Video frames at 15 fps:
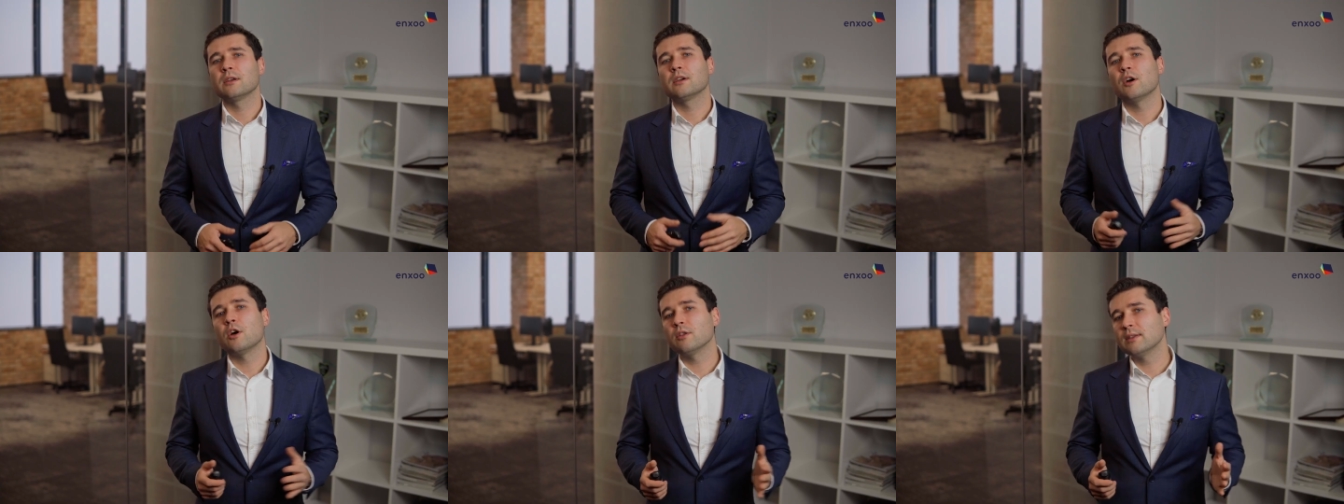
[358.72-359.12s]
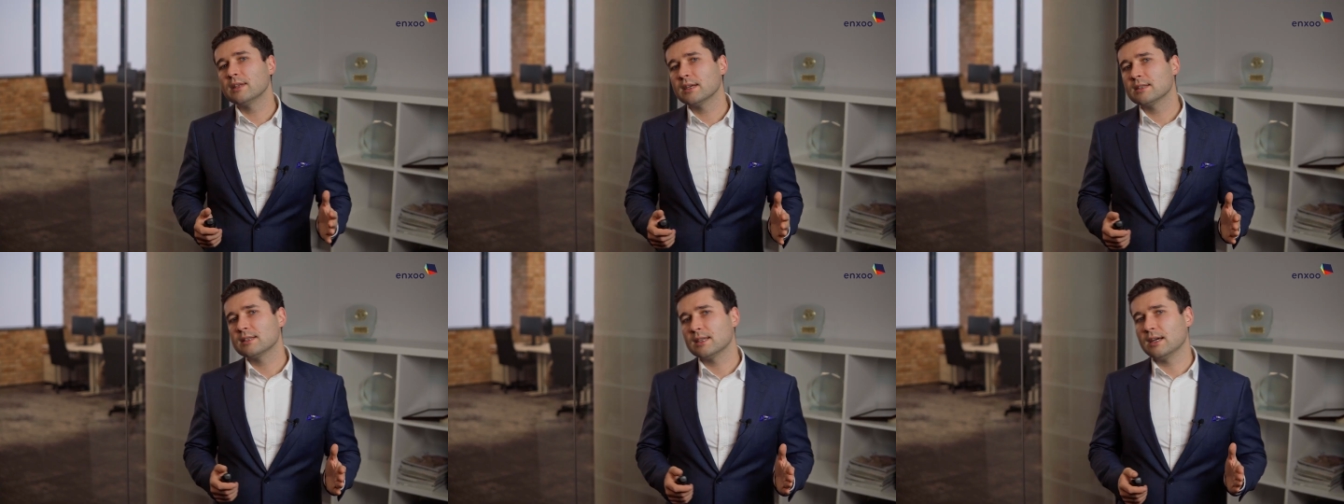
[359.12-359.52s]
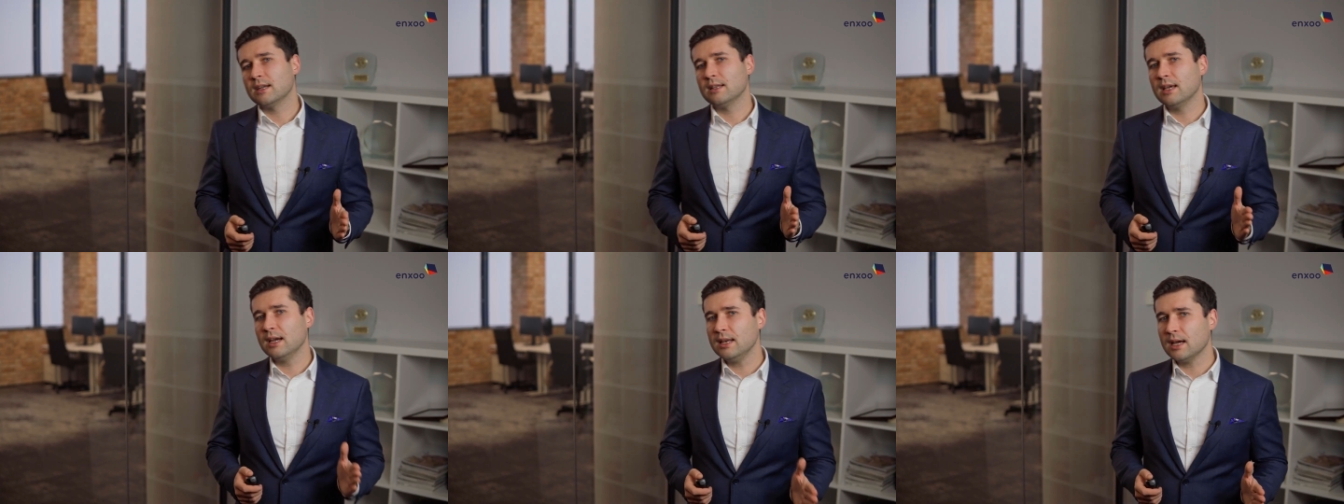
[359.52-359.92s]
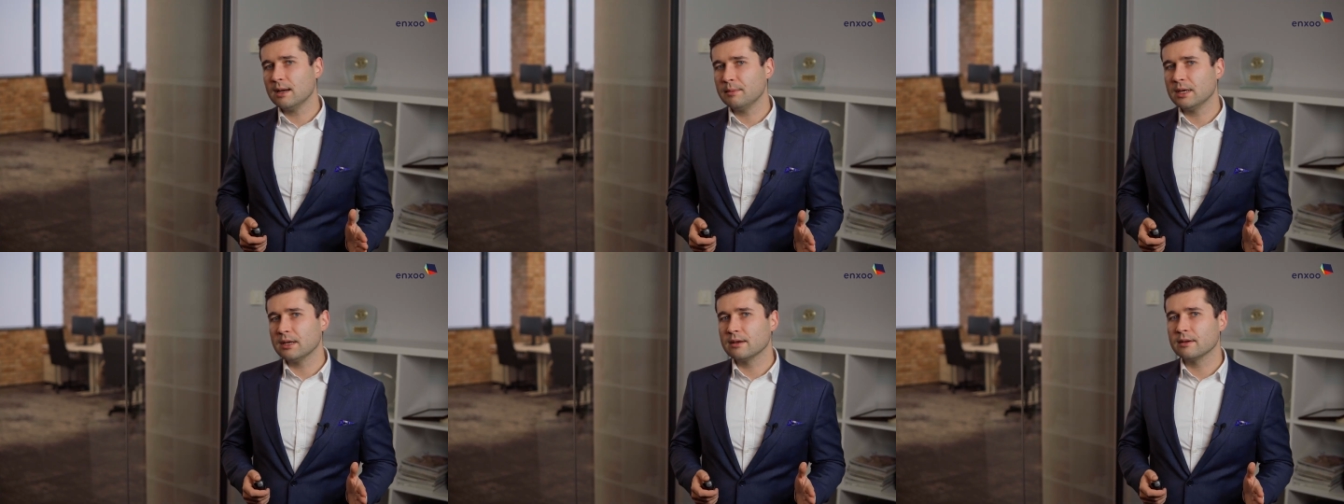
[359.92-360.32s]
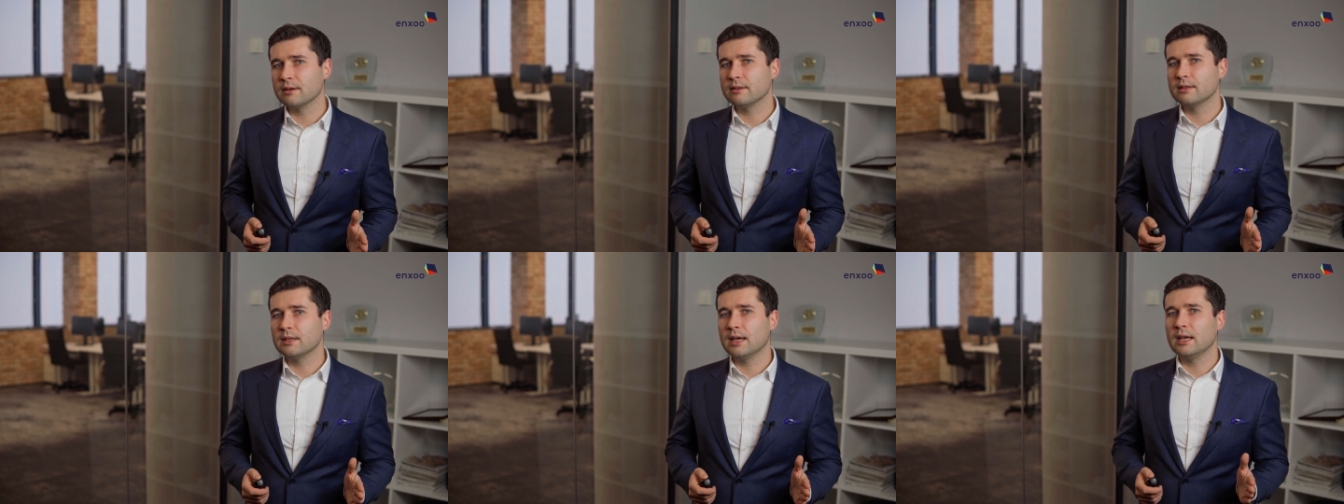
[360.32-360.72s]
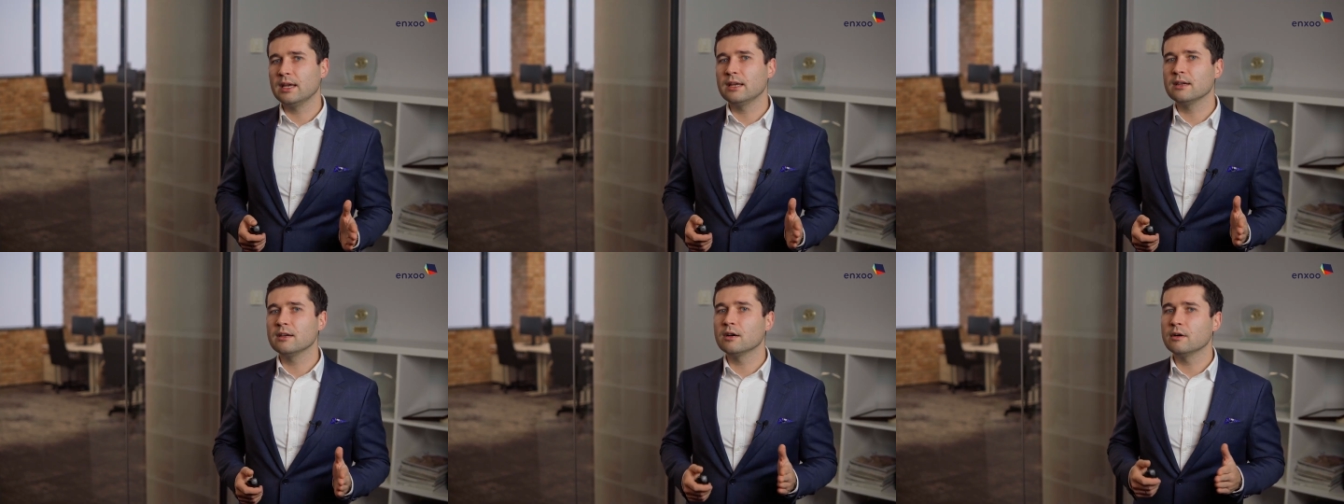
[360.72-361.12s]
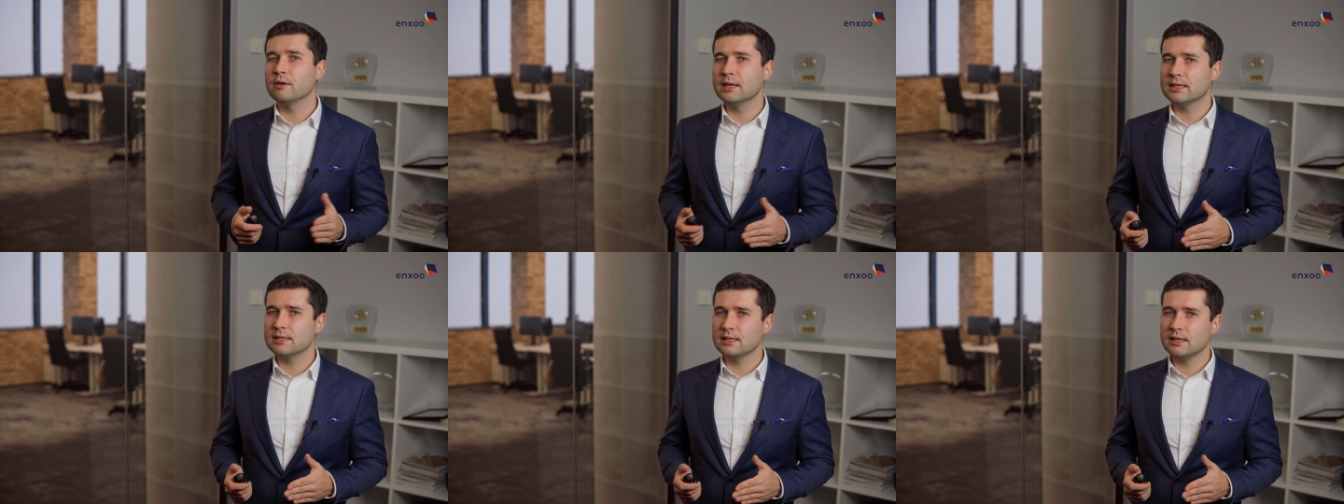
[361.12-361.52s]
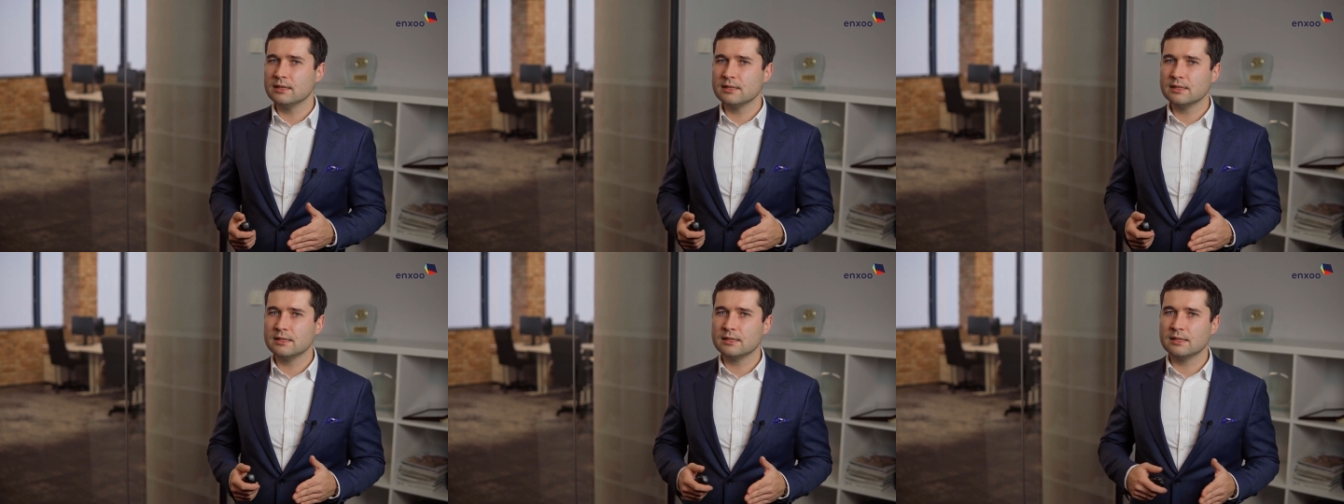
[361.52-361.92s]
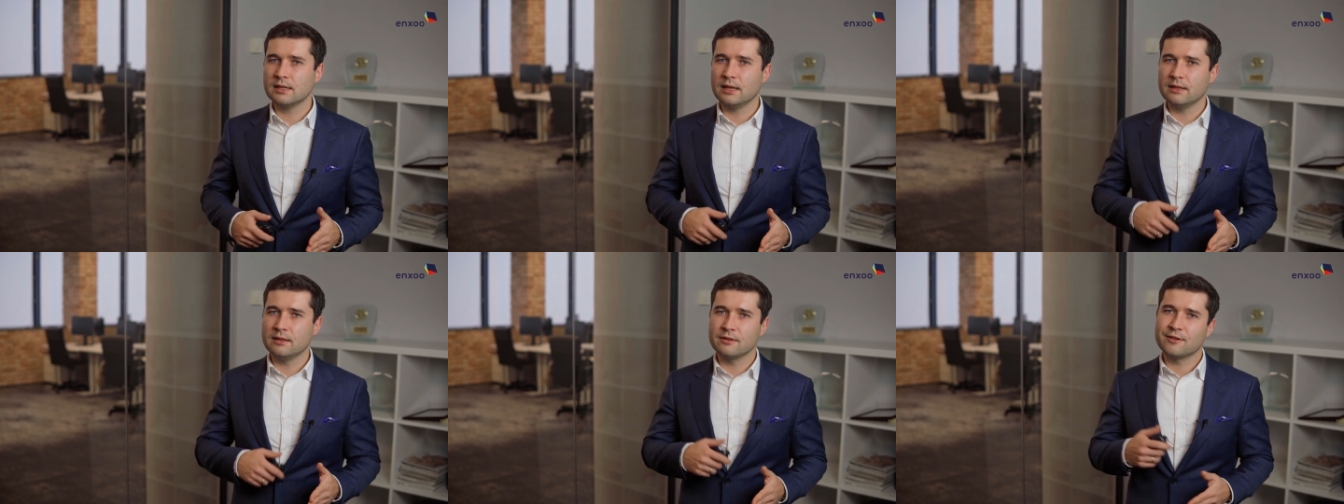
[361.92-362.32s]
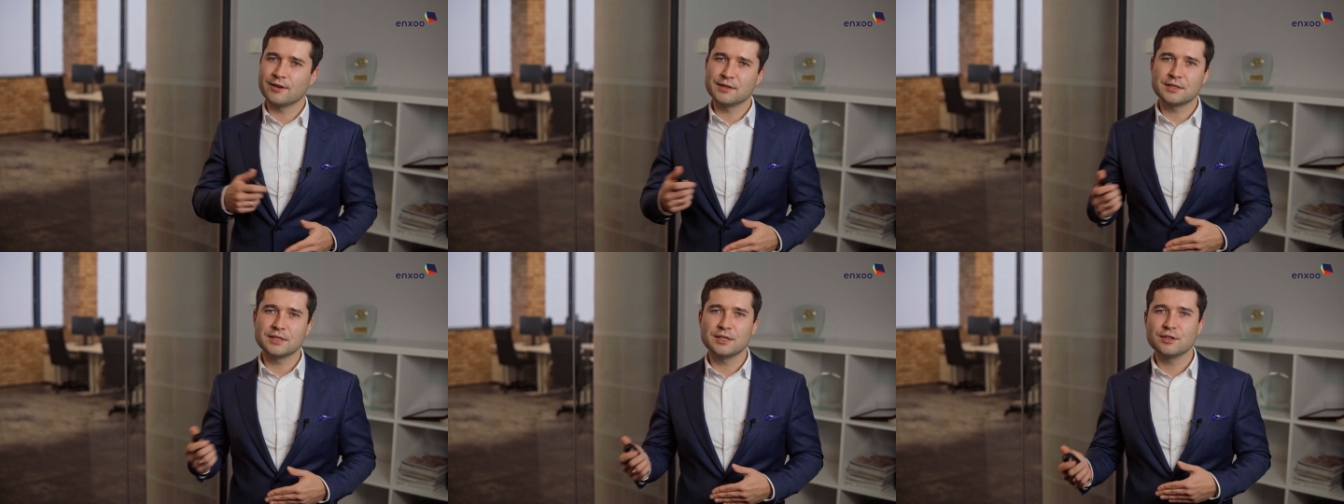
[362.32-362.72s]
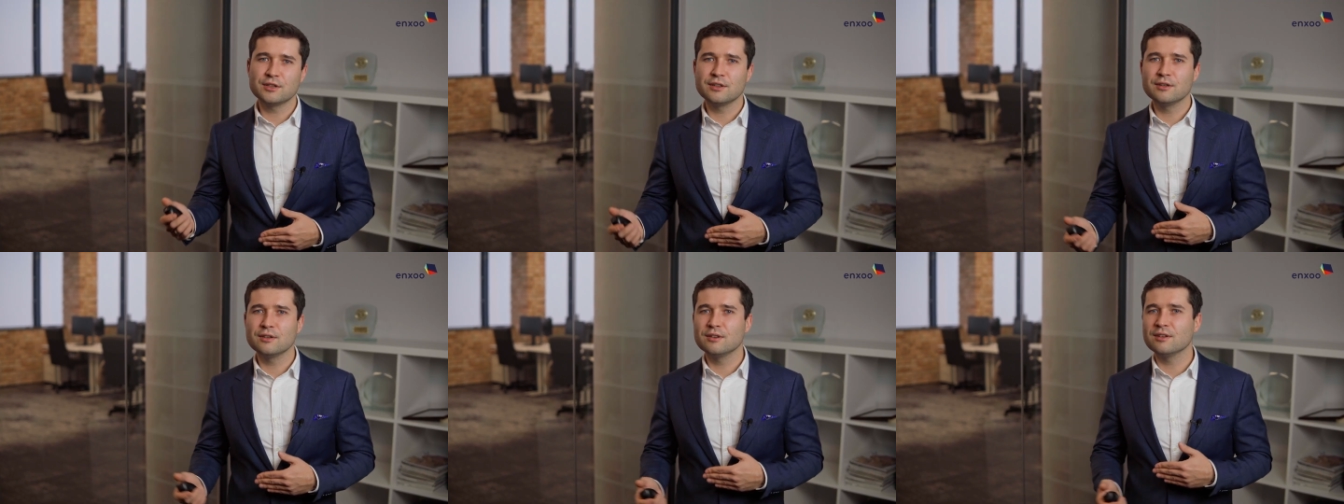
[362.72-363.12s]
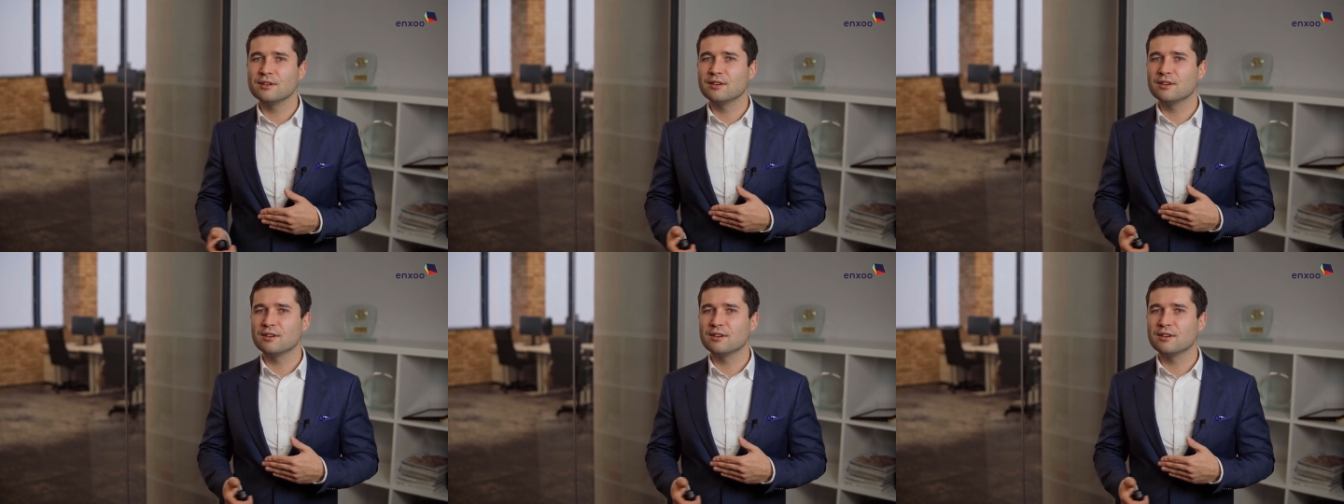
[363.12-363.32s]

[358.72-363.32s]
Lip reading: Contexts are dynamic. They coexist and transition